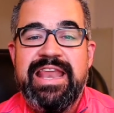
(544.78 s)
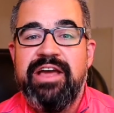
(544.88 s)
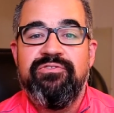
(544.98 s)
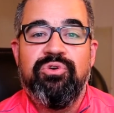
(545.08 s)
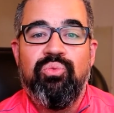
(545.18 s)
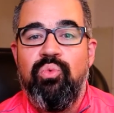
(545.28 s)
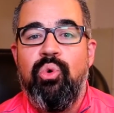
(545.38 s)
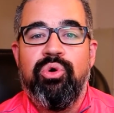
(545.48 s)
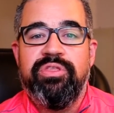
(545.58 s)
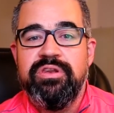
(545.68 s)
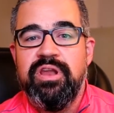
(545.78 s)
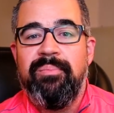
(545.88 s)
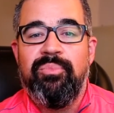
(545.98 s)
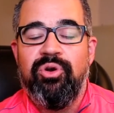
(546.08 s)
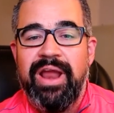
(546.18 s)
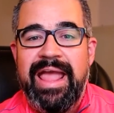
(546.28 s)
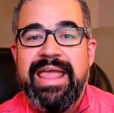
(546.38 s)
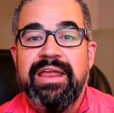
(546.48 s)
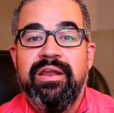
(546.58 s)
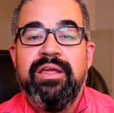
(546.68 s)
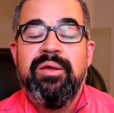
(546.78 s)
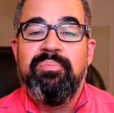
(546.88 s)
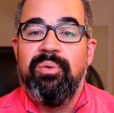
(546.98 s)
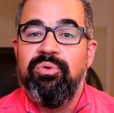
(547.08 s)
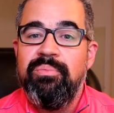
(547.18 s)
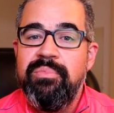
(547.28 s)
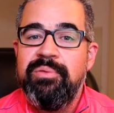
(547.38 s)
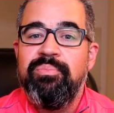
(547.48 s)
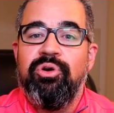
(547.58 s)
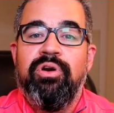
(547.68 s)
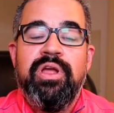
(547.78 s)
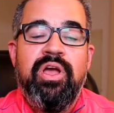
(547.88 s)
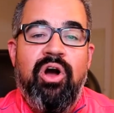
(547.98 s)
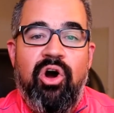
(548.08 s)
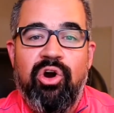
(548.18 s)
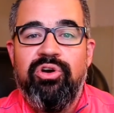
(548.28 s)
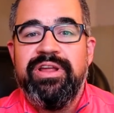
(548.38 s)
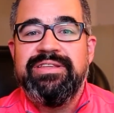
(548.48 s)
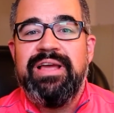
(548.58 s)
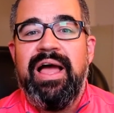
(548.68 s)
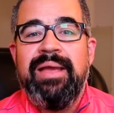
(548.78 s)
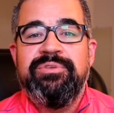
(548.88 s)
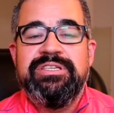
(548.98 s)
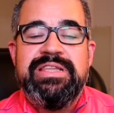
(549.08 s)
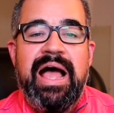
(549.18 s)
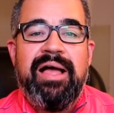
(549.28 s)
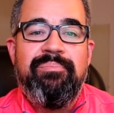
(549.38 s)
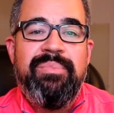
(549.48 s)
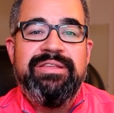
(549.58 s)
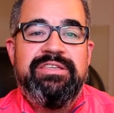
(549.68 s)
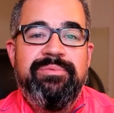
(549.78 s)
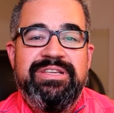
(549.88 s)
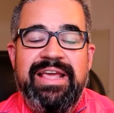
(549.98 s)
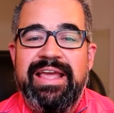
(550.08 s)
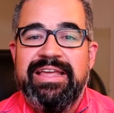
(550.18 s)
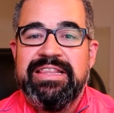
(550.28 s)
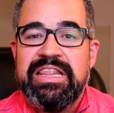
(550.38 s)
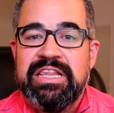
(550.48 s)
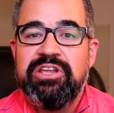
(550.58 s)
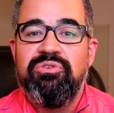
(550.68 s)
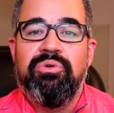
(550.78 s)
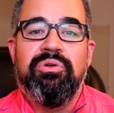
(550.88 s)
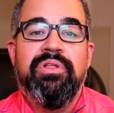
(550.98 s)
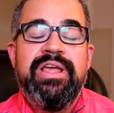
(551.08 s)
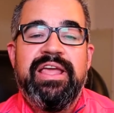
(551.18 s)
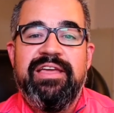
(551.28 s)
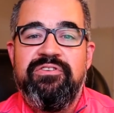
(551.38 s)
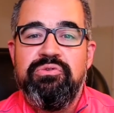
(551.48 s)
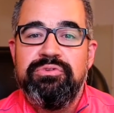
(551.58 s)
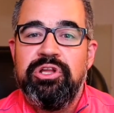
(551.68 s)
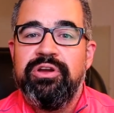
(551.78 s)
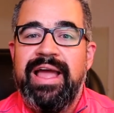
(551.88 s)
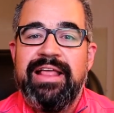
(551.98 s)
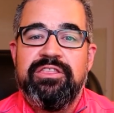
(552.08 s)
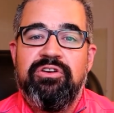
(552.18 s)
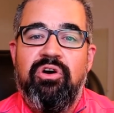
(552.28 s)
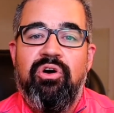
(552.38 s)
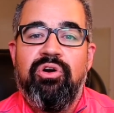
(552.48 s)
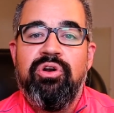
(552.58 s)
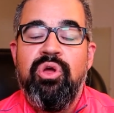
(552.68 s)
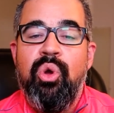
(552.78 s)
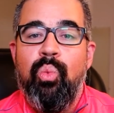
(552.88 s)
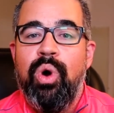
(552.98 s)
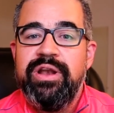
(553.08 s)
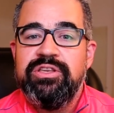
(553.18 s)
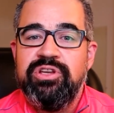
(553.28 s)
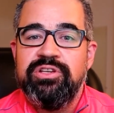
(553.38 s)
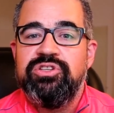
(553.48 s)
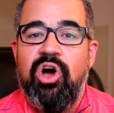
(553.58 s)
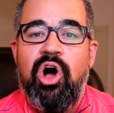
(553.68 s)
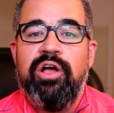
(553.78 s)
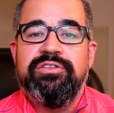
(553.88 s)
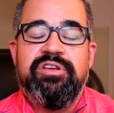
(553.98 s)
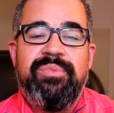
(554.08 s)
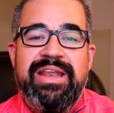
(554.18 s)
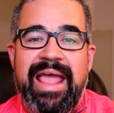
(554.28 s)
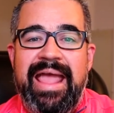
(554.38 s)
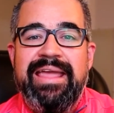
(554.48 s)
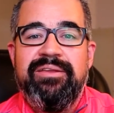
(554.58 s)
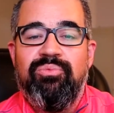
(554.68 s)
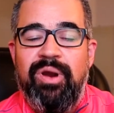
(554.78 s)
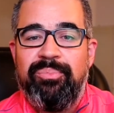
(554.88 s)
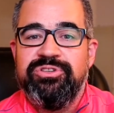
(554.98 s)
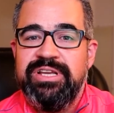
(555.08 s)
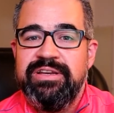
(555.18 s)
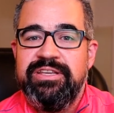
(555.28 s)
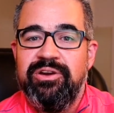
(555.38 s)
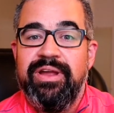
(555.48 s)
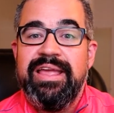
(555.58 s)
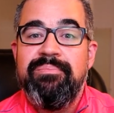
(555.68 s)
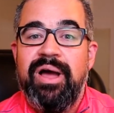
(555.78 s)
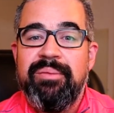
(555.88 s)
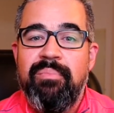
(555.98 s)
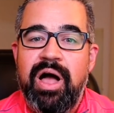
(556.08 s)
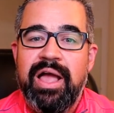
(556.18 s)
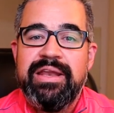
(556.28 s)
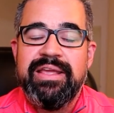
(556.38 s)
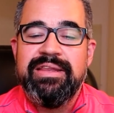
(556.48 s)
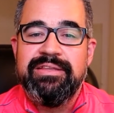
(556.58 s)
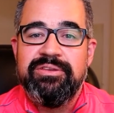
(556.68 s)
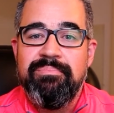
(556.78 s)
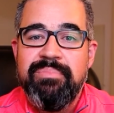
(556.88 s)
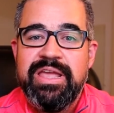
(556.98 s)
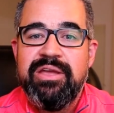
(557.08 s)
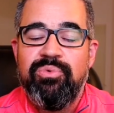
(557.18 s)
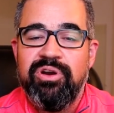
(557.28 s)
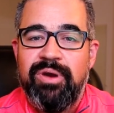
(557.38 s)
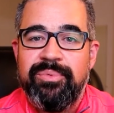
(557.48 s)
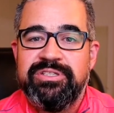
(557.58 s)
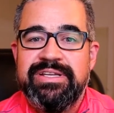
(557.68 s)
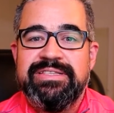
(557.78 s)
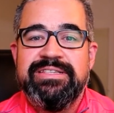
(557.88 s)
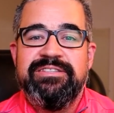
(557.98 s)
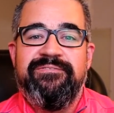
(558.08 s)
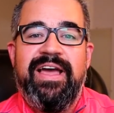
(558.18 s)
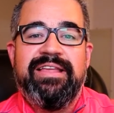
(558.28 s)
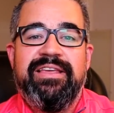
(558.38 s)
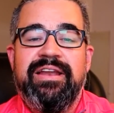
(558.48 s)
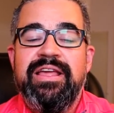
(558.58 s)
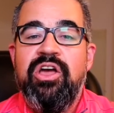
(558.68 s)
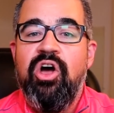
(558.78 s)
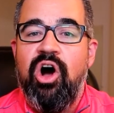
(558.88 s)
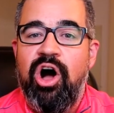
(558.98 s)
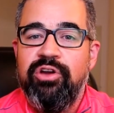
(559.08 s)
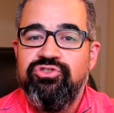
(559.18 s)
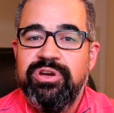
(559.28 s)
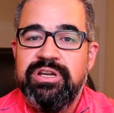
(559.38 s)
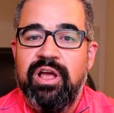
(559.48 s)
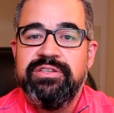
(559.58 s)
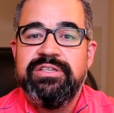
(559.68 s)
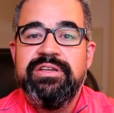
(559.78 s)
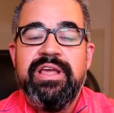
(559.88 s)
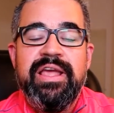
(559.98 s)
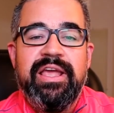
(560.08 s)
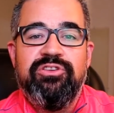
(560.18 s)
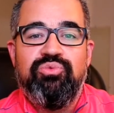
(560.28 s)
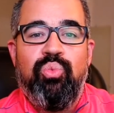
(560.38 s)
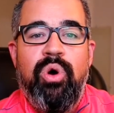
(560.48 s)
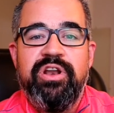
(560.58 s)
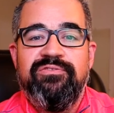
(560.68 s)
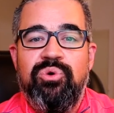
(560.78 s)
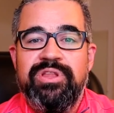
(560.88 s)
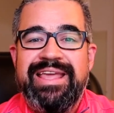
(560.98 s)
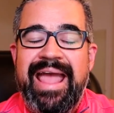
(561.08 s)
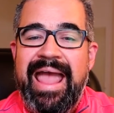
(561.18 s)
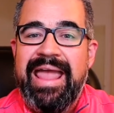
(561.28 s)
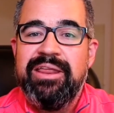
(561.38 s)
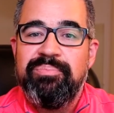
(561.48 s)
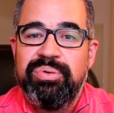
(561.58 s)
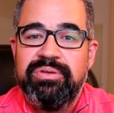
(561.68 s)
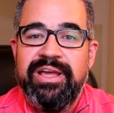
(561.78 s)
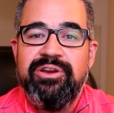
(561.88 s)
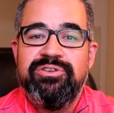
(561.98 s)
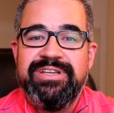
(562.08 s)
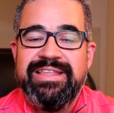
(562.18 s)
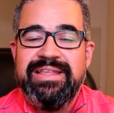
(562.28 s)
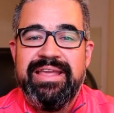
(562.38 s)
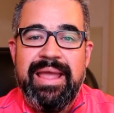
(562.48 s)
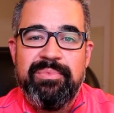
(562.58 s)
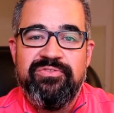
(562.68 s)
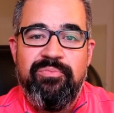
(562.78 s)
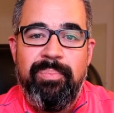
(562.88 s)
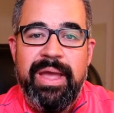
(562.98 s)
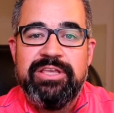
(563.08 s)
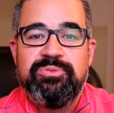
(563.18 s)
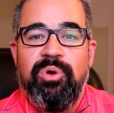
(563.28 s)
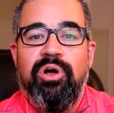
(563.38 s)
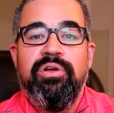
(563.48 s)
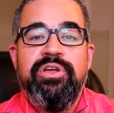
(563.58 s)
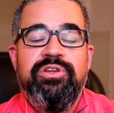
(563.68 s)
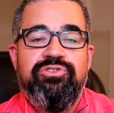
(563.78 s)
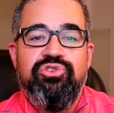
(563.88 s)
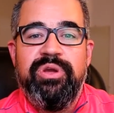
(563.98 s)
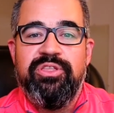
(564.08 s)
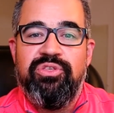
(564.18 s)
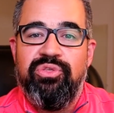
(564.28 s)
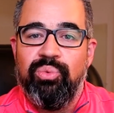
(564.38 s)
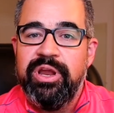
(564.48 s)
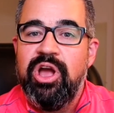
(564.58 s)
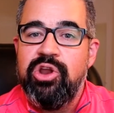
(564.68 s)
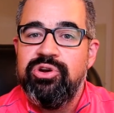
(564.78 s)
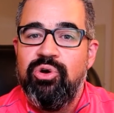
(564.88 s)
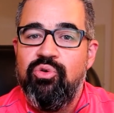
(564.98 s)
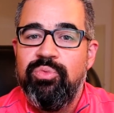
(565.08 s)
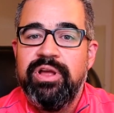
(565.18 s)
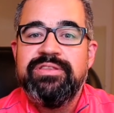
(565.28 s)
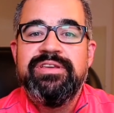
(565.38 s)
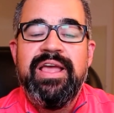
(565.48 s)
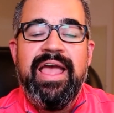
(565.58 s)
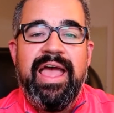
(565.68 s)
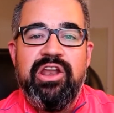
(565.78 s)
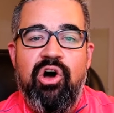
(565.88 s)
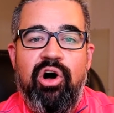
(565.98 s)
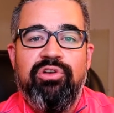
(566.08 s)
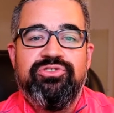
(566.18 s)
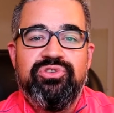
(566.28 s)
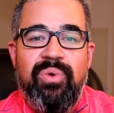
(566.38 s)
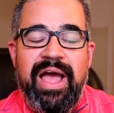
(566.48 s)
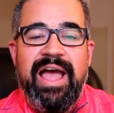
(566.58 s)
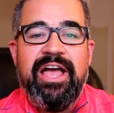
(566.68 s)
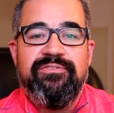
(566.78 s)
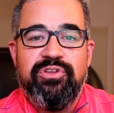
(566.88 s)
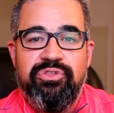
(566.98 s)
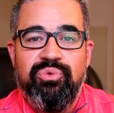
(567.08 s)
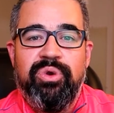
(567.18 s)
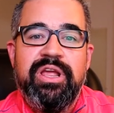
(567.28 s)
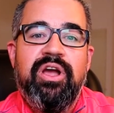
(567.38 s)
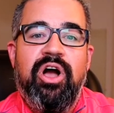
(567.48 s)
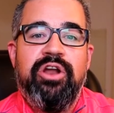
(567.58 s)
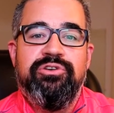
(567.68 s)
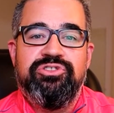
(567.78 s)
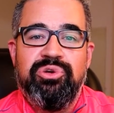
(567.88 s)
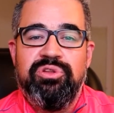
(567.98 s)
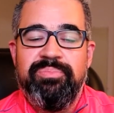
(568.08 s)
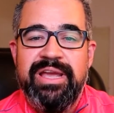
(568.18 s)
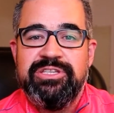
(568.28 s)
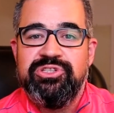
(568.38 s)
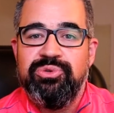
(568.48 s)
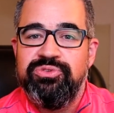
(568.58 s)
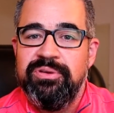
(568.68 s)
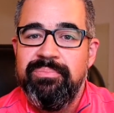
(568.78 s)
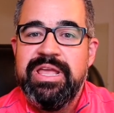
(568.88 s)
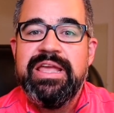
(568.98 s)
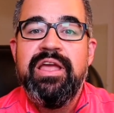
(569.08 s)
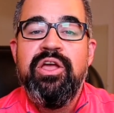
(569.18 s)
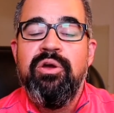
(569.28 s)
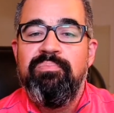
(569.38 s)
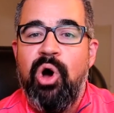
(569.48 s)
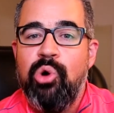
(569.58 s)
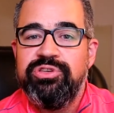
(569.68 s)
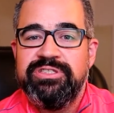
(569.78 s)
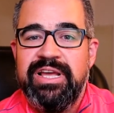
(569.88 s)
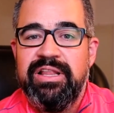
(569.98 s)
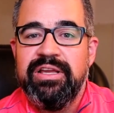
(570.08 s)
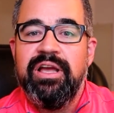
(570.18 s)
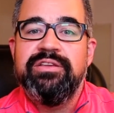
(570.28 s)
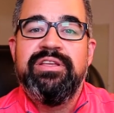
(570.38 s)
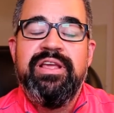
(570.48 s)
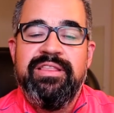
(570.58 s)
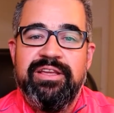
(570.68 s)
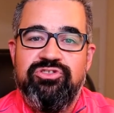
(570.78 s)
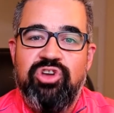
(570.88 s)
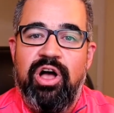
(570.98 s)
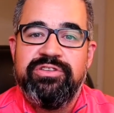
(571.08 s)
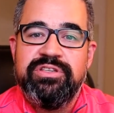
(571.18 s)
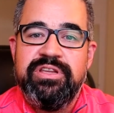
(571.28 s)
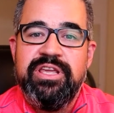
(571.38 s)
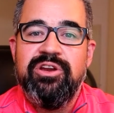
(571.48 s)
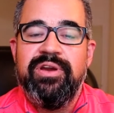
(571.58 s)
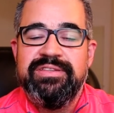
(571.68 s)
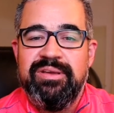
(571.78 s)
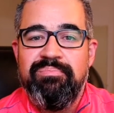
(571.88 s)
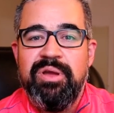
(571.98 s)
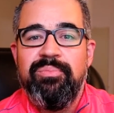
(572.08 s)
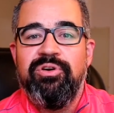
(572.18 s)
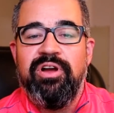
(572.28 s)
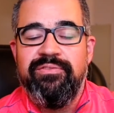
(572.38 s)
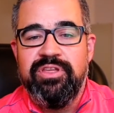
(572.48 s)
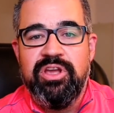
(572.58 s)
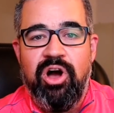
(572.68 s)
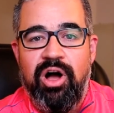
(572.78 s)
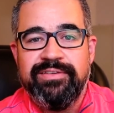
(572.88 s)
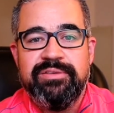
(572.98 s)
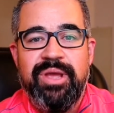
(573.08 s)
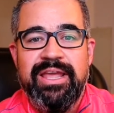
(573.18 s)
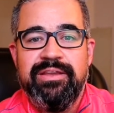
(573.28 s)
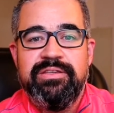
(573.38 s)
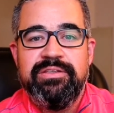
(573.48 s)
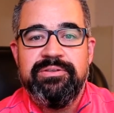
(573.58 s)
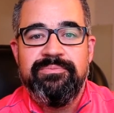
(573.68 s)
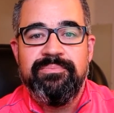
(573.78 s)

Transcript: never wore the number 8. But remember, art at times is not meant to be taken literal. If you look at the card, what does awesome in 8 represent here? In my mind, and to me, what it represents is the fact that Andre Dawson is one of only eight players in the game of baseball to hit 300 home runs and also have 300 stolen bases. So to me, Pose is telling us that Dawson here is a member of the Awesome Eight.